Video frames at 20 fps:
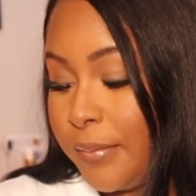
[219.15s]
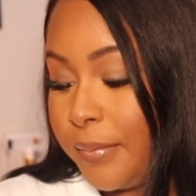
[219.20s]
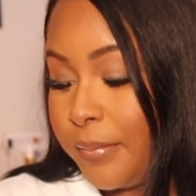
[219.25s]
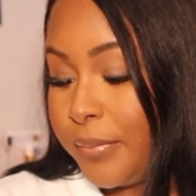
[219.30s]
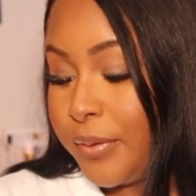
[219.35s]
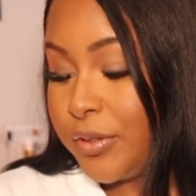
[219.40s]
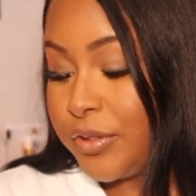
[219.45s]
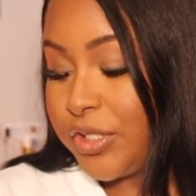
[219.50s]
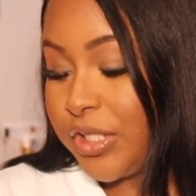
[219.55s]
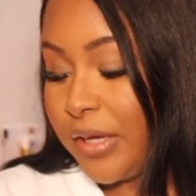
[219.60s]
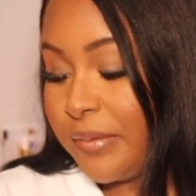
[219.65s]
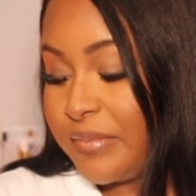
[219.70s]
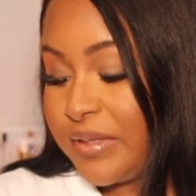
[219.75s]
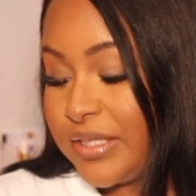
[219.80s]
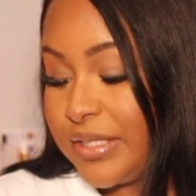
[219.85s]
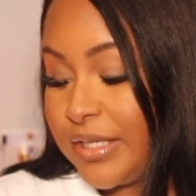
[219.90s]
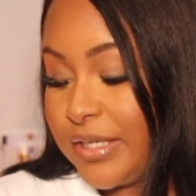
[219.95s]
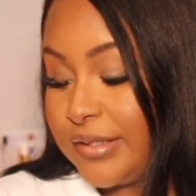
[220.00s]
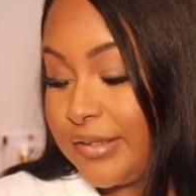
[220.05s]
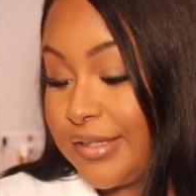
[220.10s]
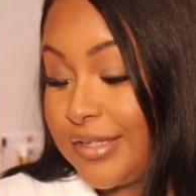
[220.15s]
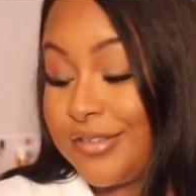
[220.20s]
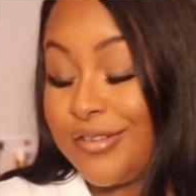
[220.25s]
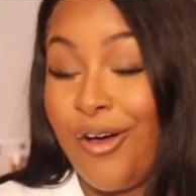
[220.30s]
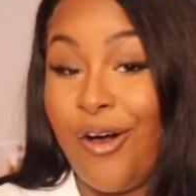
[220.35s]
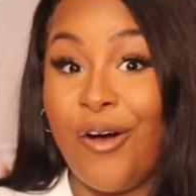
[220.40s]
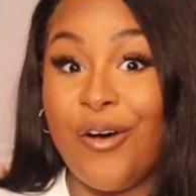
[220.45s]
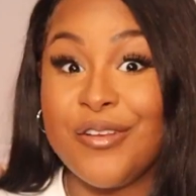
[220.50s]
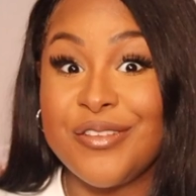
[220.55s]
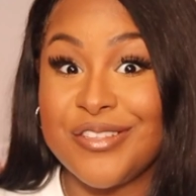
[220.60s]
Pochette Metis is
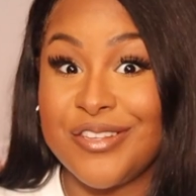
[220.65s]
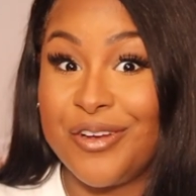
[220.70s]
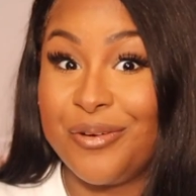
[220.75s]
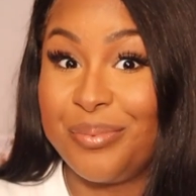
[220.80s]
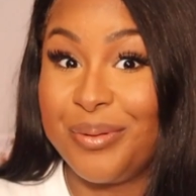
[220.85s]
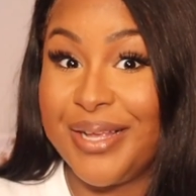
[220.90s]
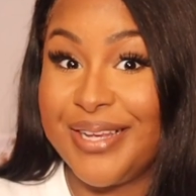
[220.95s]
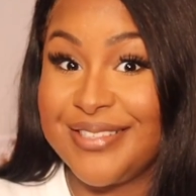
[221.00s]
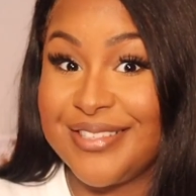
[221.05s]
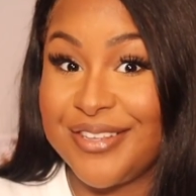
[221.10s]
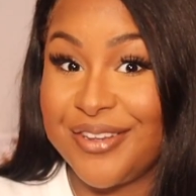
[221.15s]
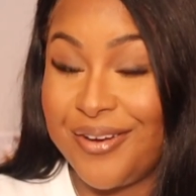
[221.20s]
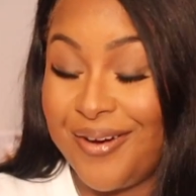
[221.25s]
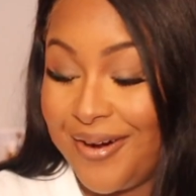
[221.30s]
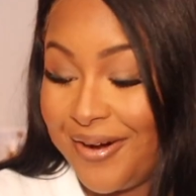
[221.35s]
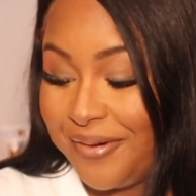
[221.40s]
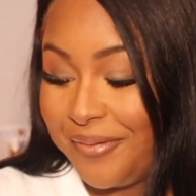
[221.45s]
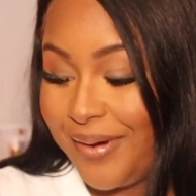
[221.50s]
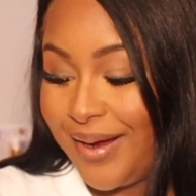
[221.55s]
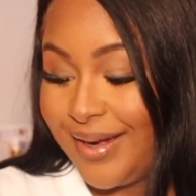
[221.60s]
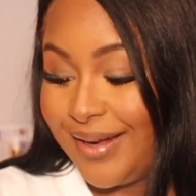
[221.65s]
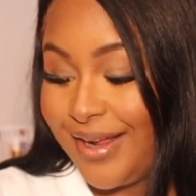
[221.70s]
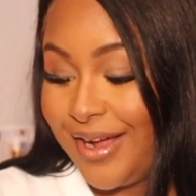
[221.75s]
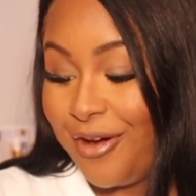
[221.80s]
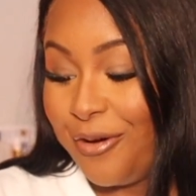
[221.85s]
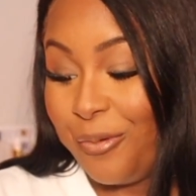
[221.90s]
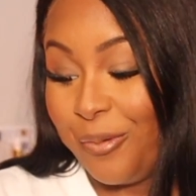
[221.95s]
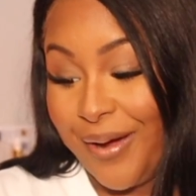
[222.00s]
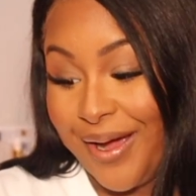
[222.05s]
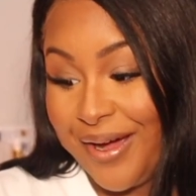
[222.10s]
also placed in cart right
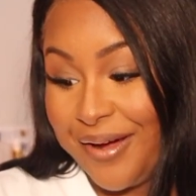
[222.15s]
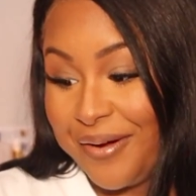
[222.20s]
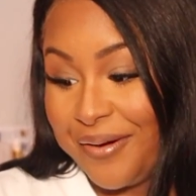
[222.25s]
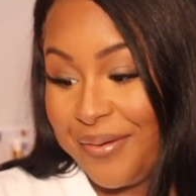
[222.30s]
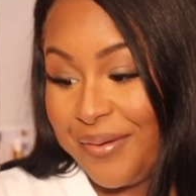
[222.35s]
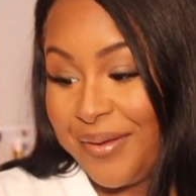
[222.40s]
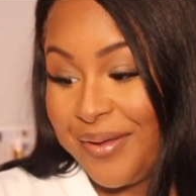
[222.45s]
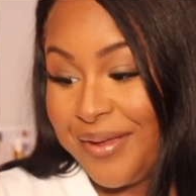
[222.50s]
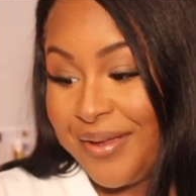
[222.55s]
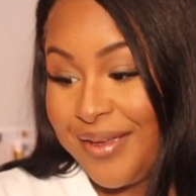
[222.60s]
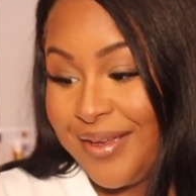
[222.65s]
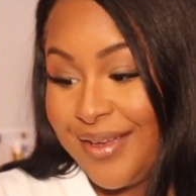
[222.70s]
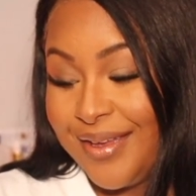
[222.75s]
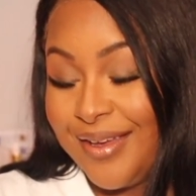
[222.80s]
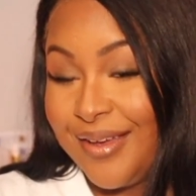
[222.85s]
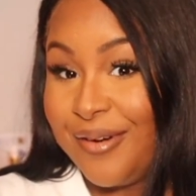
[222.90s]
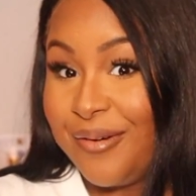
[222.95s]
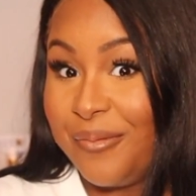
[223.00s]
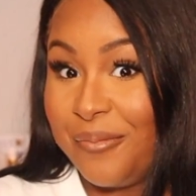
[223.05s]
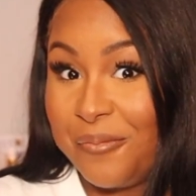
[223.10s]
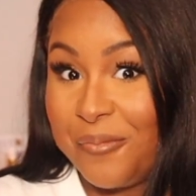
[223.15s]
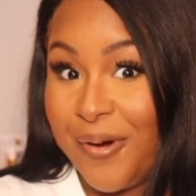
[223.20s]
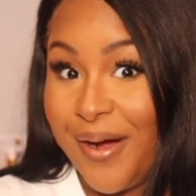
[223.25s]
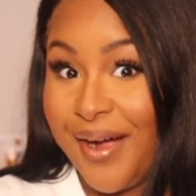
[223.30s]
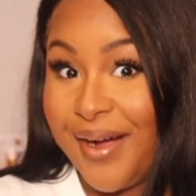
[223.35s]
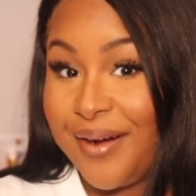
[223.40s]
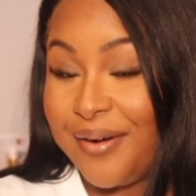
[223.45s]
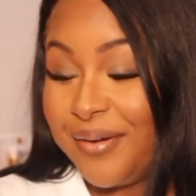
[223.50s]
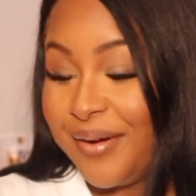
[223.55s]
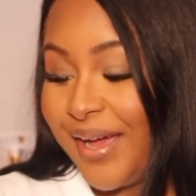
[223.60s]
now.
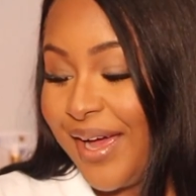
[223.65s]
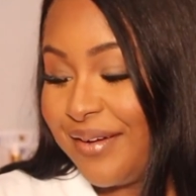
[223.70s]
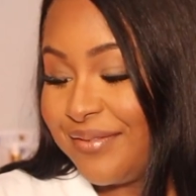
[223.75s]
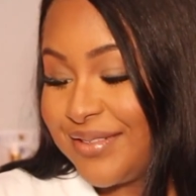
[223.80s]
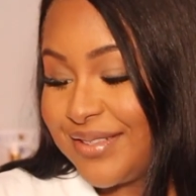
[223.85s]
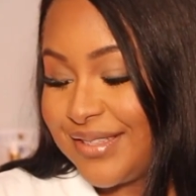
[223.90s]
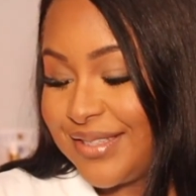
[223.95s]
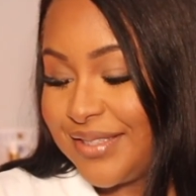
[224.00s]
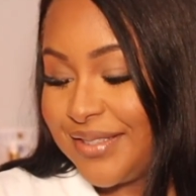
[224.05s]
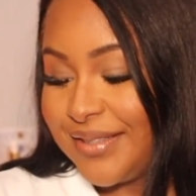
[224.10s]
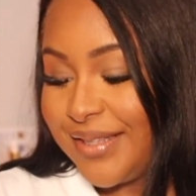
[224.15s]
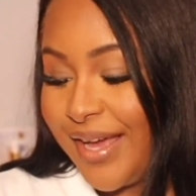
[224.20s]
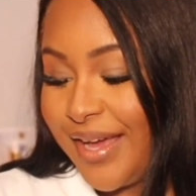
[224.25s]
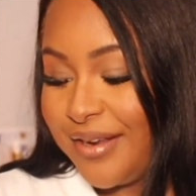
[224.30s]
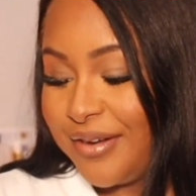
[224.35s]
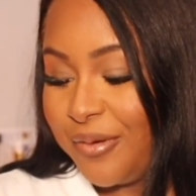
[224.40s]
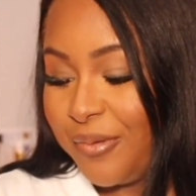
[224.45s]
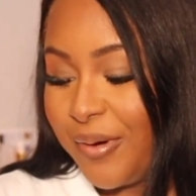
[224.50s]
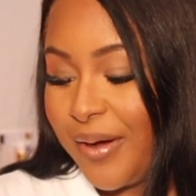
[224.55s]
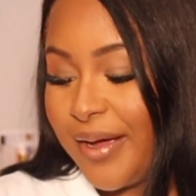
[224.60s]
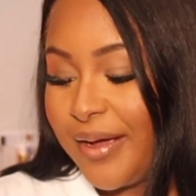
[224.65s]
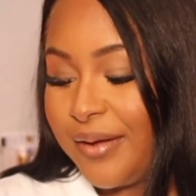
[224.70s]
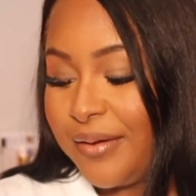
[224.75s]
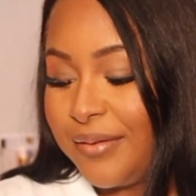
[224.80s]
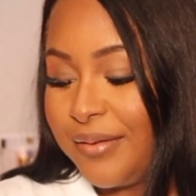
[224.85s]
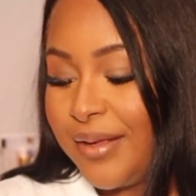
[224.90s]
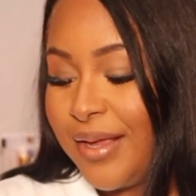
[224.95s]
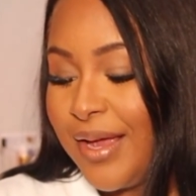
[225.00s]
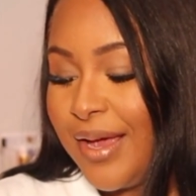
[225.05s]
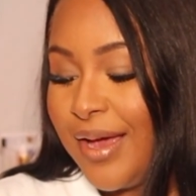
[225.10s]
Wow, haven't seen that in a
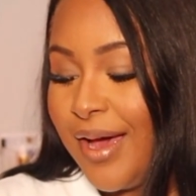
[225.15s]
while.